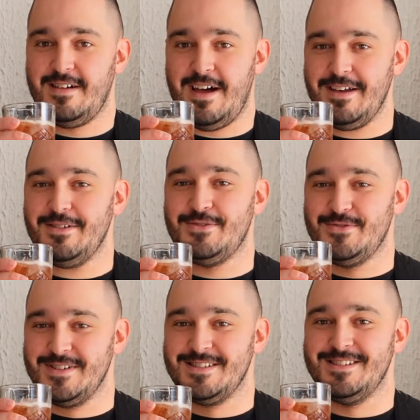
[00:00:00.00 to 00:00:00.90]
I could
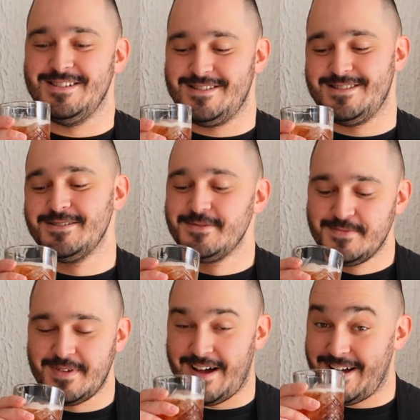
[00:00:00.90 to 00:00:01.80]
drink this.
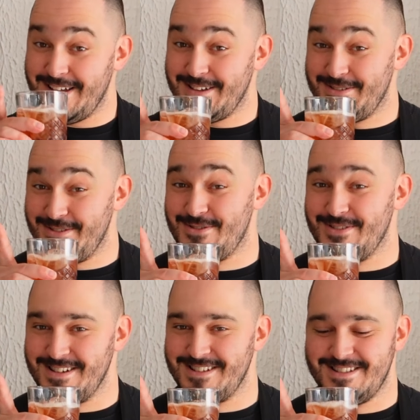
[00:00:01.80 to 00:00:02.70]
I could
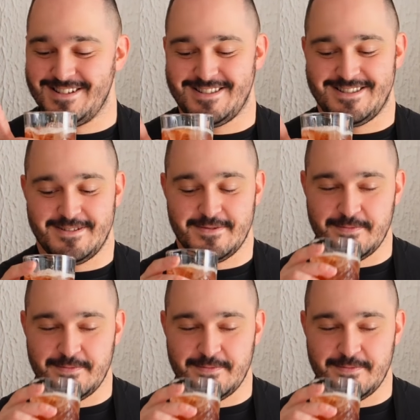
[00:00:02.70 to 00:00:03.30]
drink this.